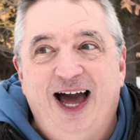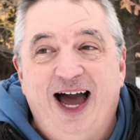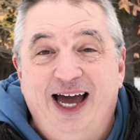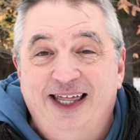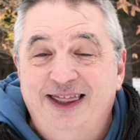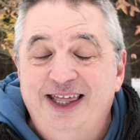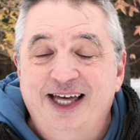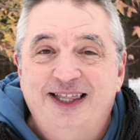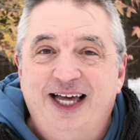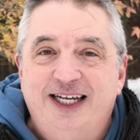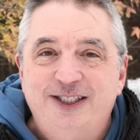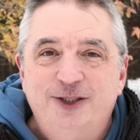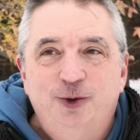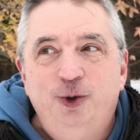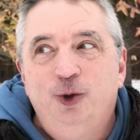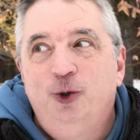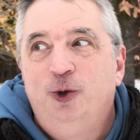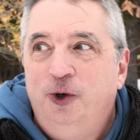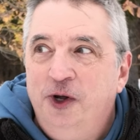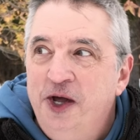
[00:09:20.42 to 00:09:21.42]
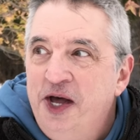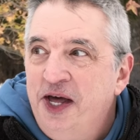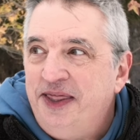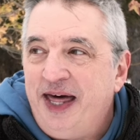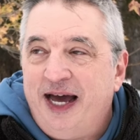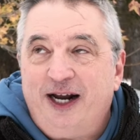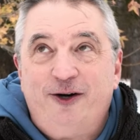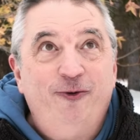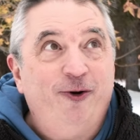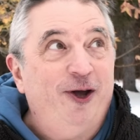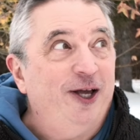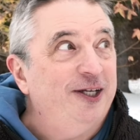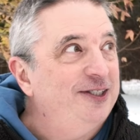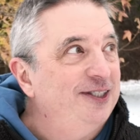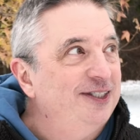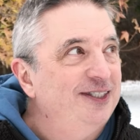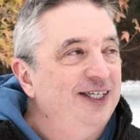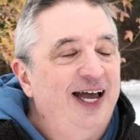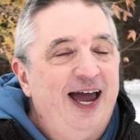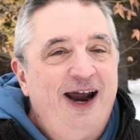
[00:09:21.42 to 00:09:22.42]
I think that's cool. That creates
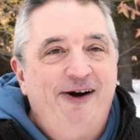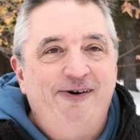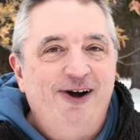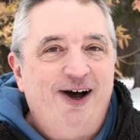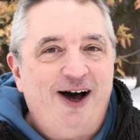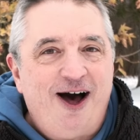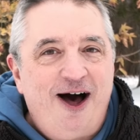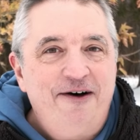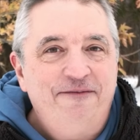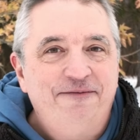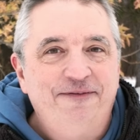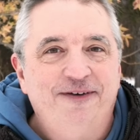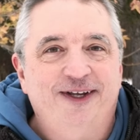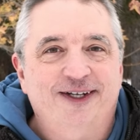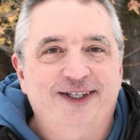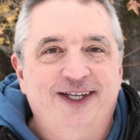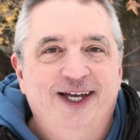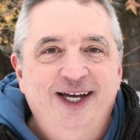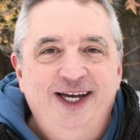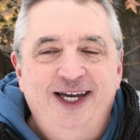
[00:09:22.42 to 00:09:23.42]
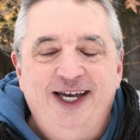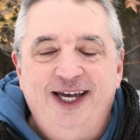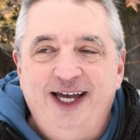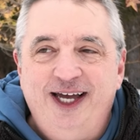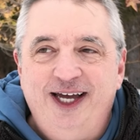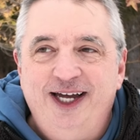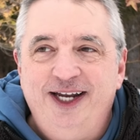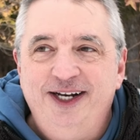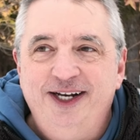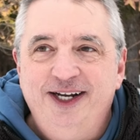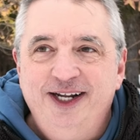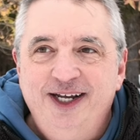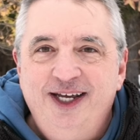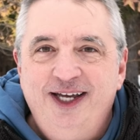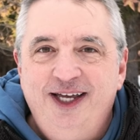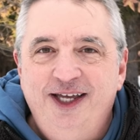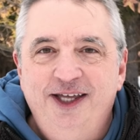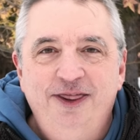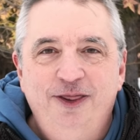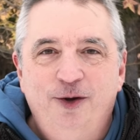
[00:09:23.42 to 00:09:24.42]
this inherent conflict in
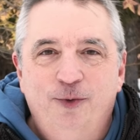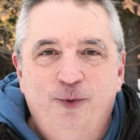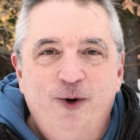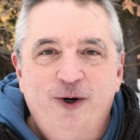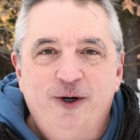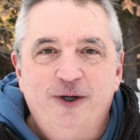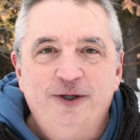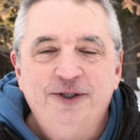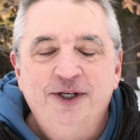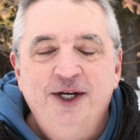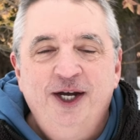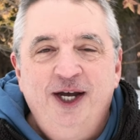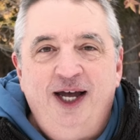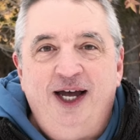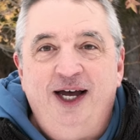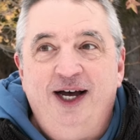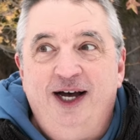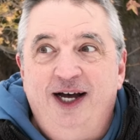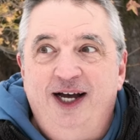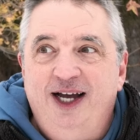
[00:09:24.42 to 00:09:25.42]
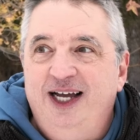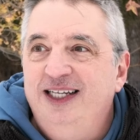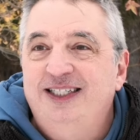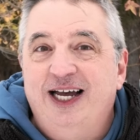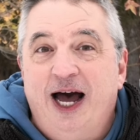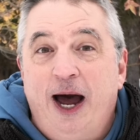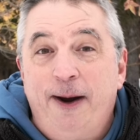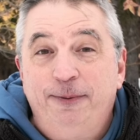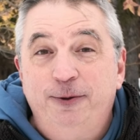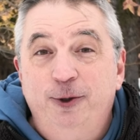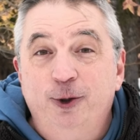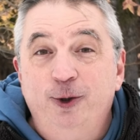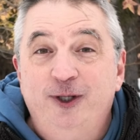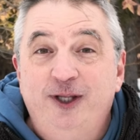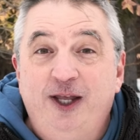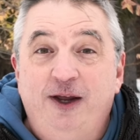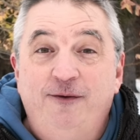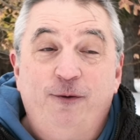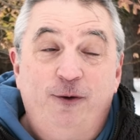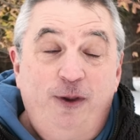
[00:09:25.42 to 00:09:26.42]
the world. It's an
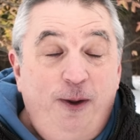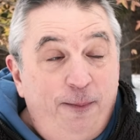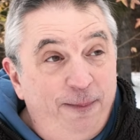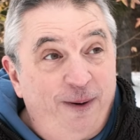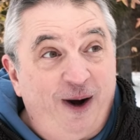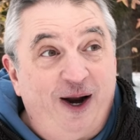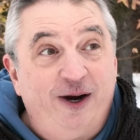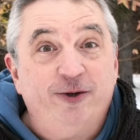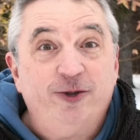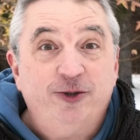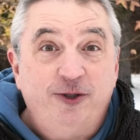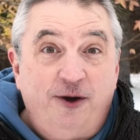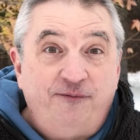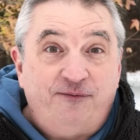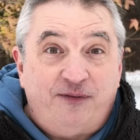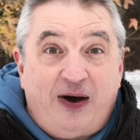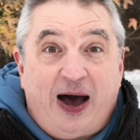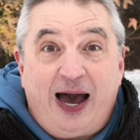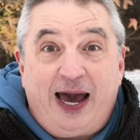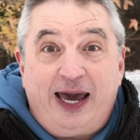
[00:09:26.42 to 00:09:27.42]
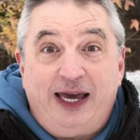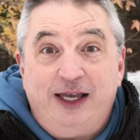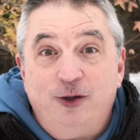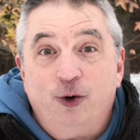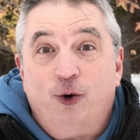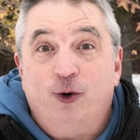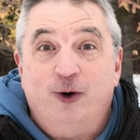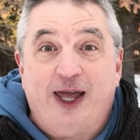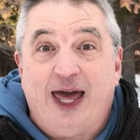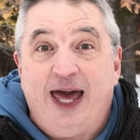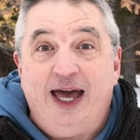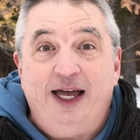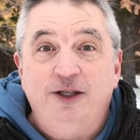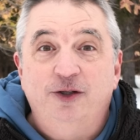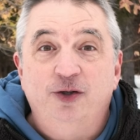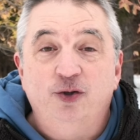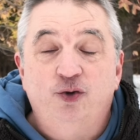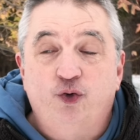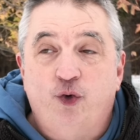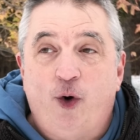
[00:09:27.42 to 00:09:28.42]
opportunity for the players to find or get
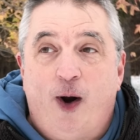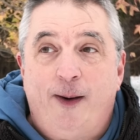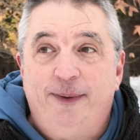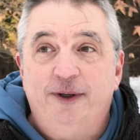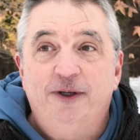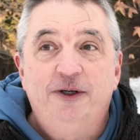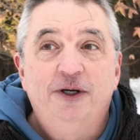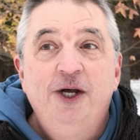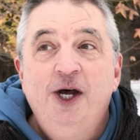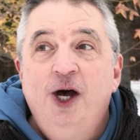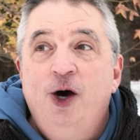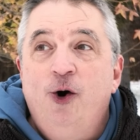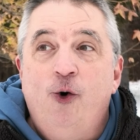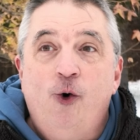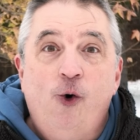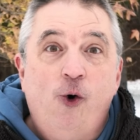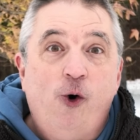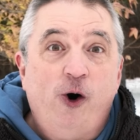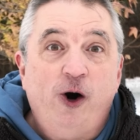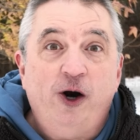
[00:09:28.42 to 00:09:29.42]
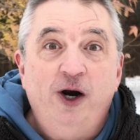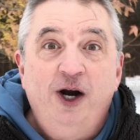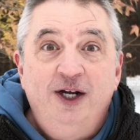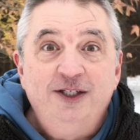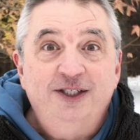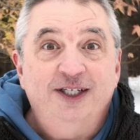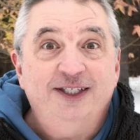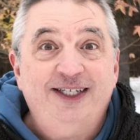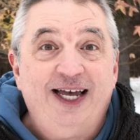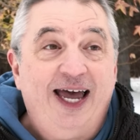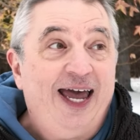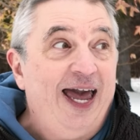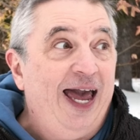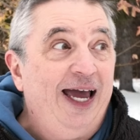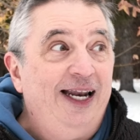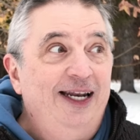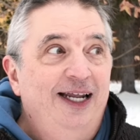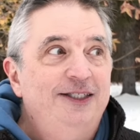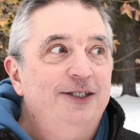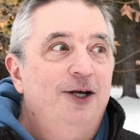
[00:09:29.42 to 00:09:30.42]
into trouble, or to say,
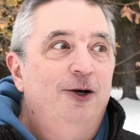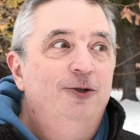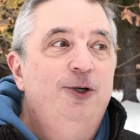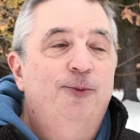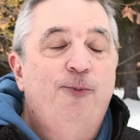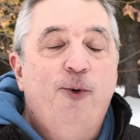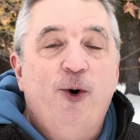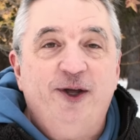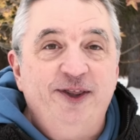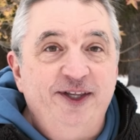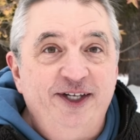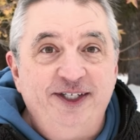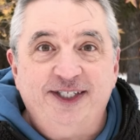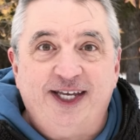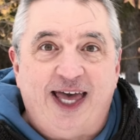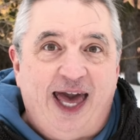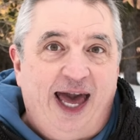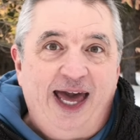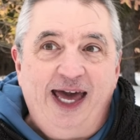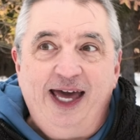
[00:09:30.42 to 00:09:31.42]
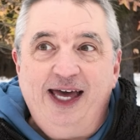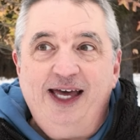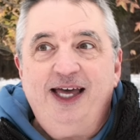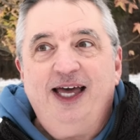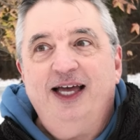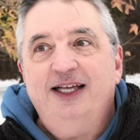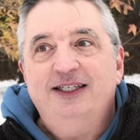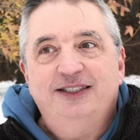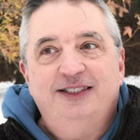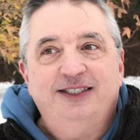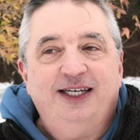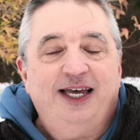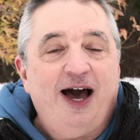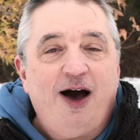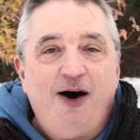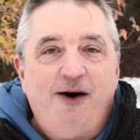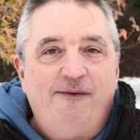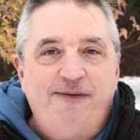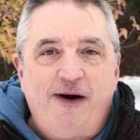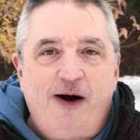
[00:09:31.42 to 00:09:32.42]
hey, let's go support this king and see
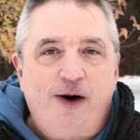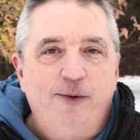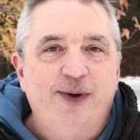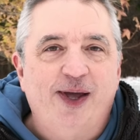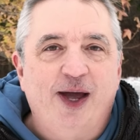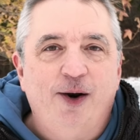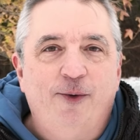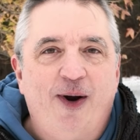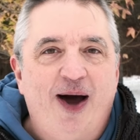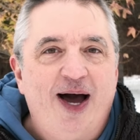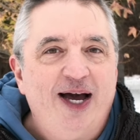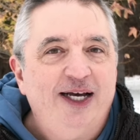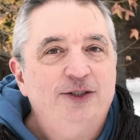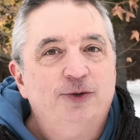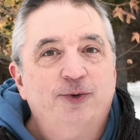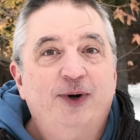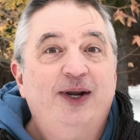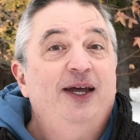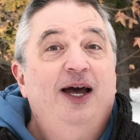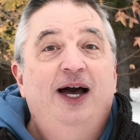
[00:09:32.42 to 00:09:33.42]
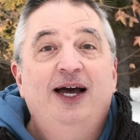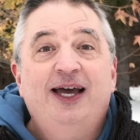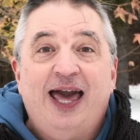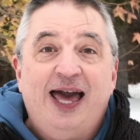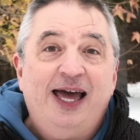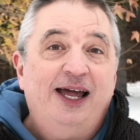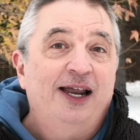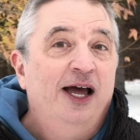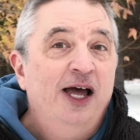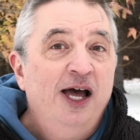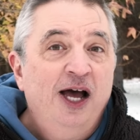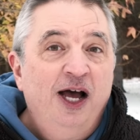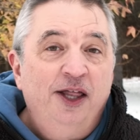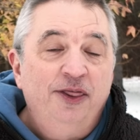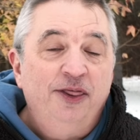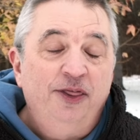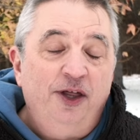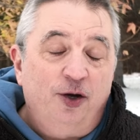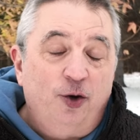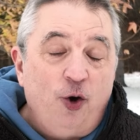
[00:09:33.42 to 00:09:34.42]
how far we can rise, right? Again,
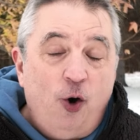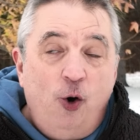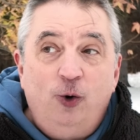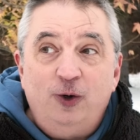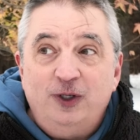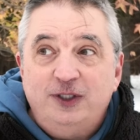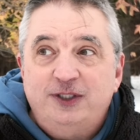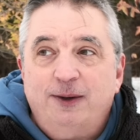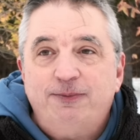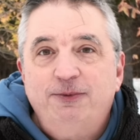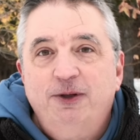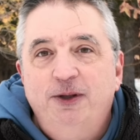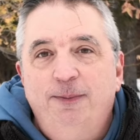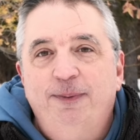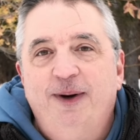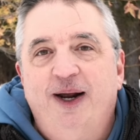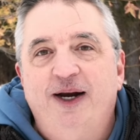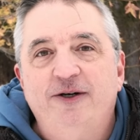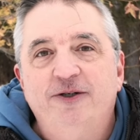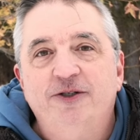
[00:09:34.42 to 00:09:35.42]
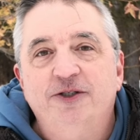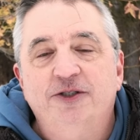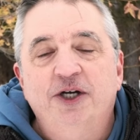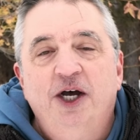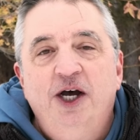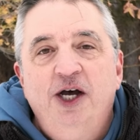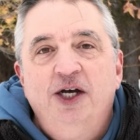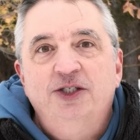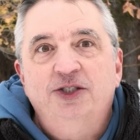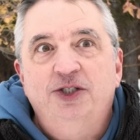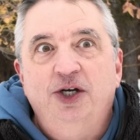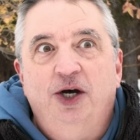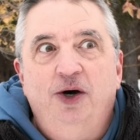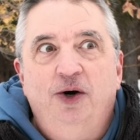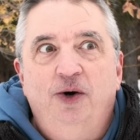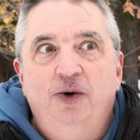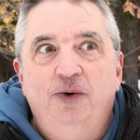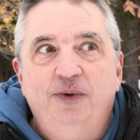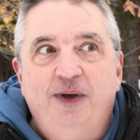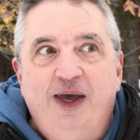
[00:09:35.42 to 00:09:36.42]
the goal is up to the players.
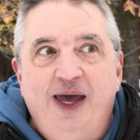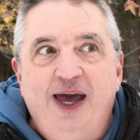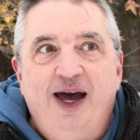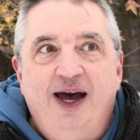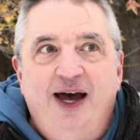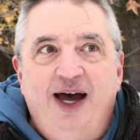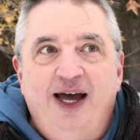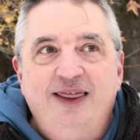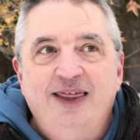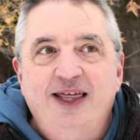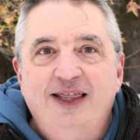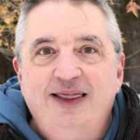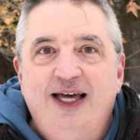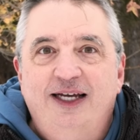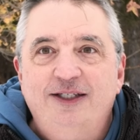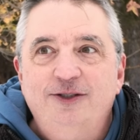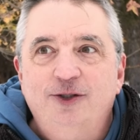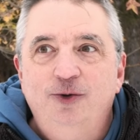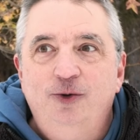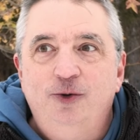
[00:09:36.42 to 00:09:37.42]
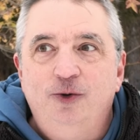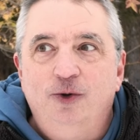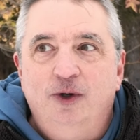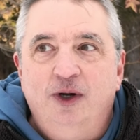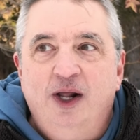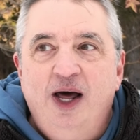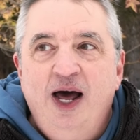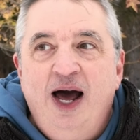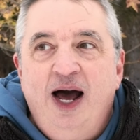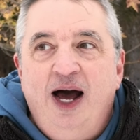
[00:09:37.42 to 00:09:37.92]
So yeah, I think that's cool.